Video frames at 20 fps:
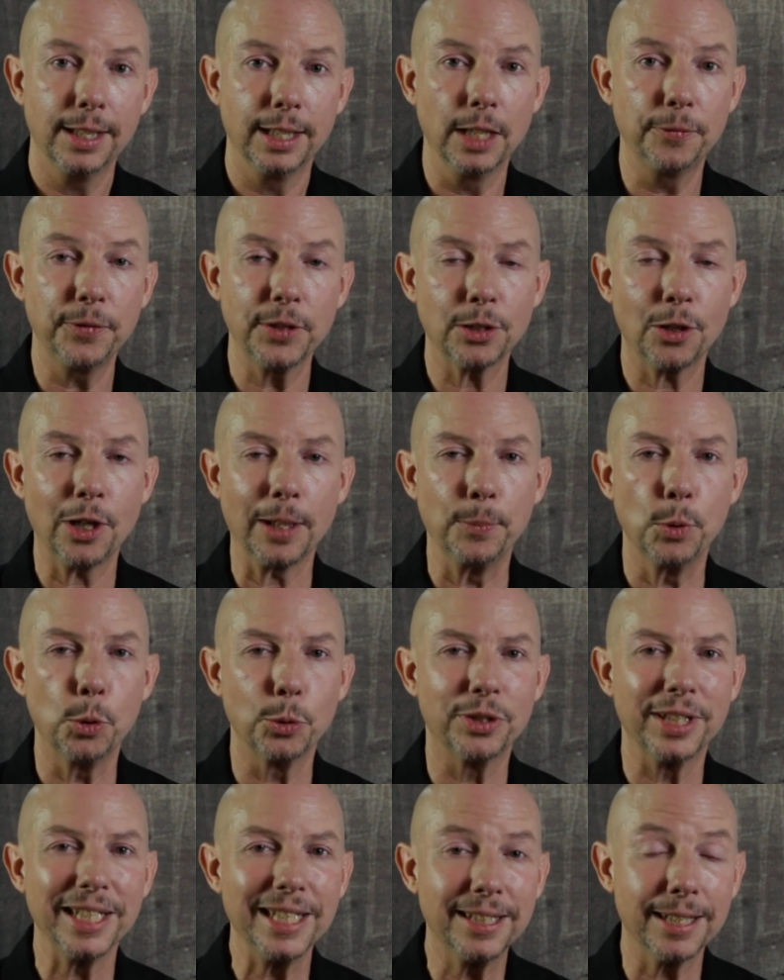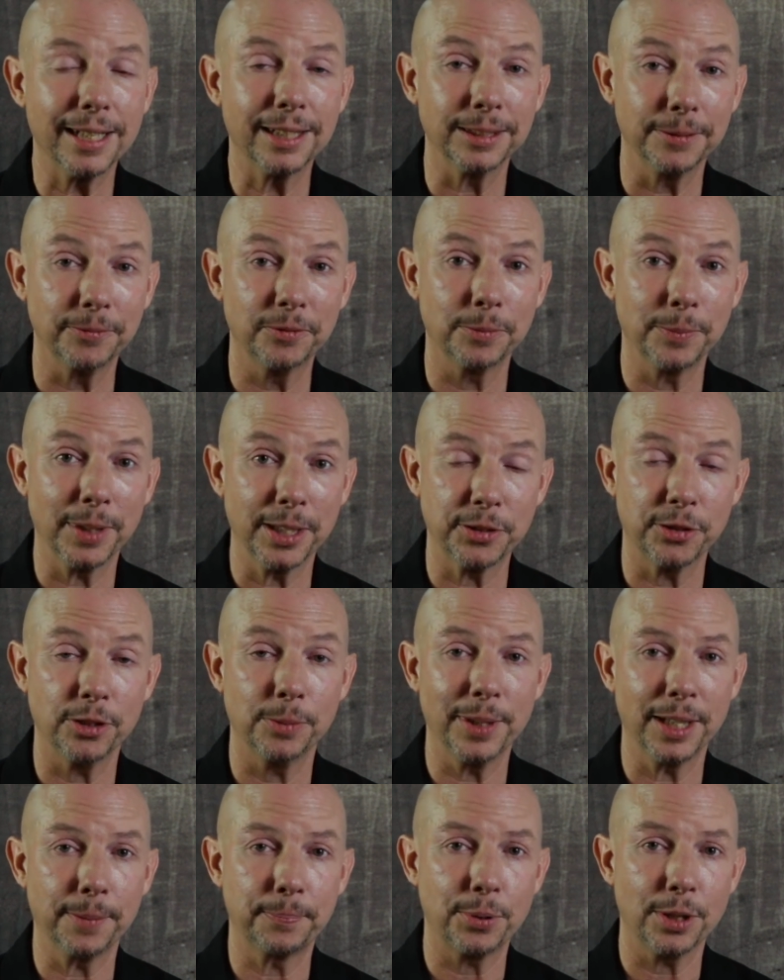If you'd like more detailed information
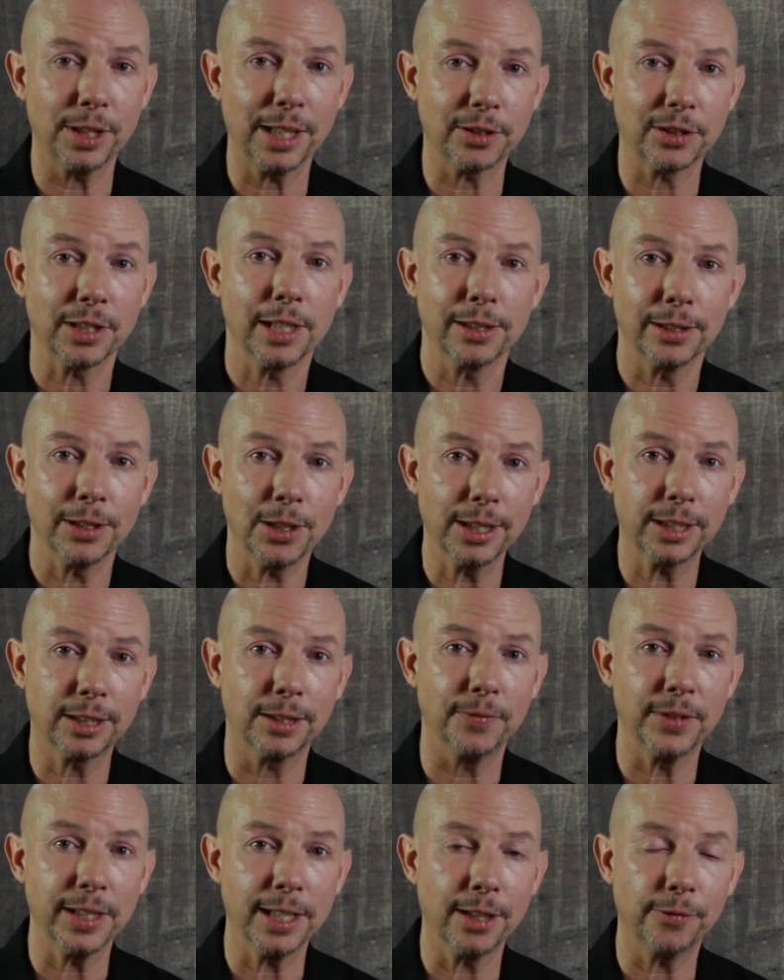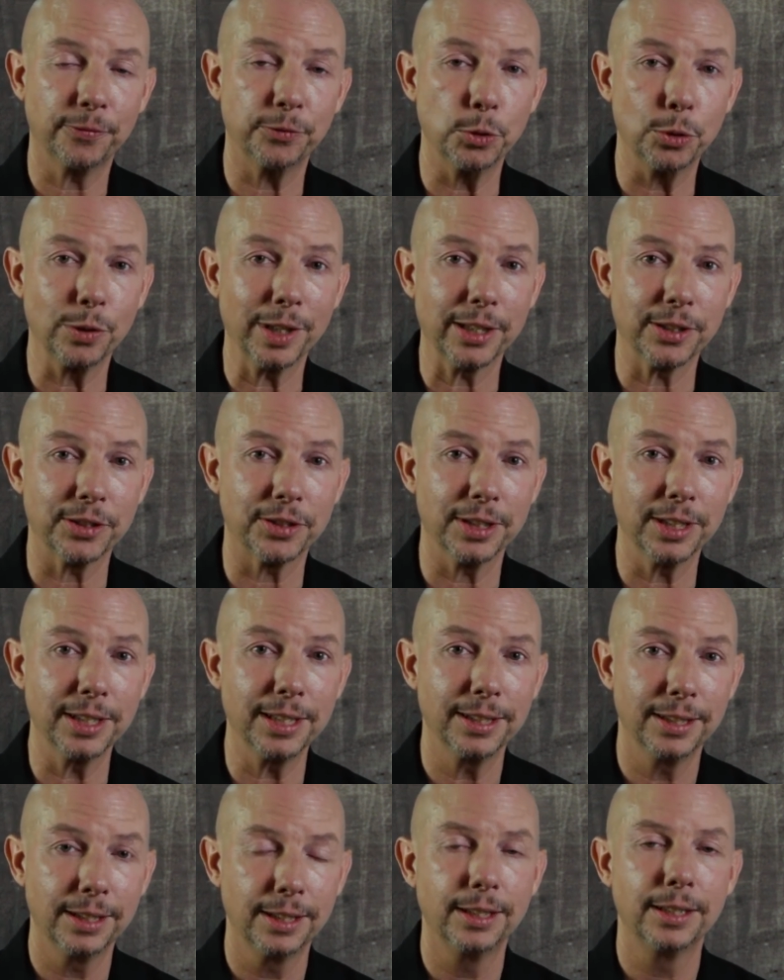about products like the V R four H
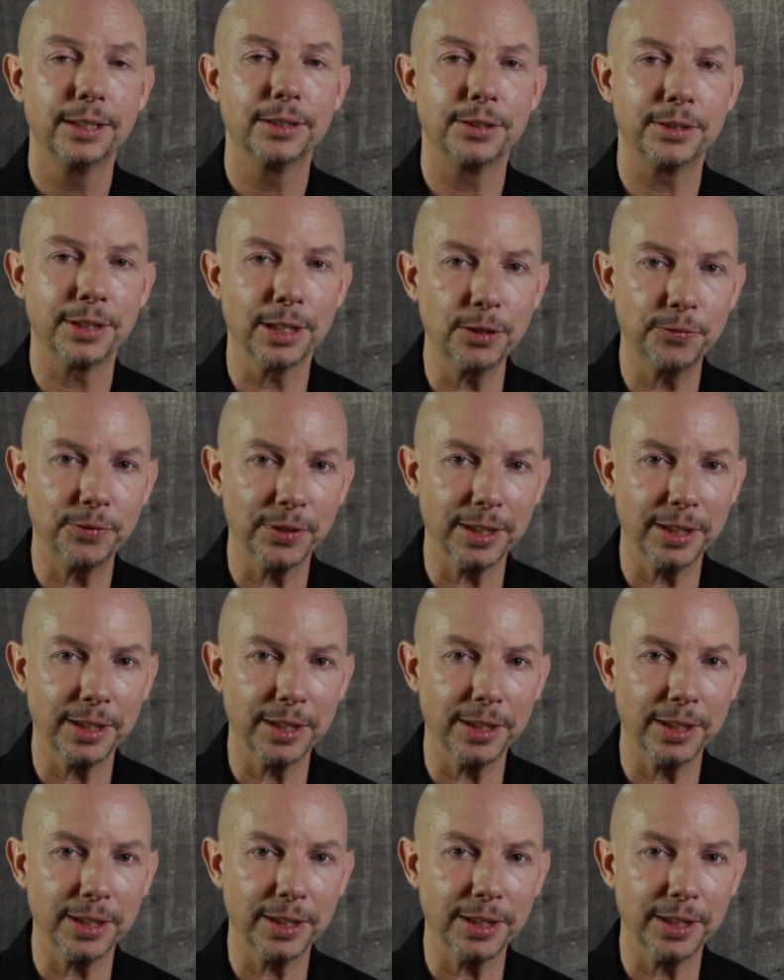D, don't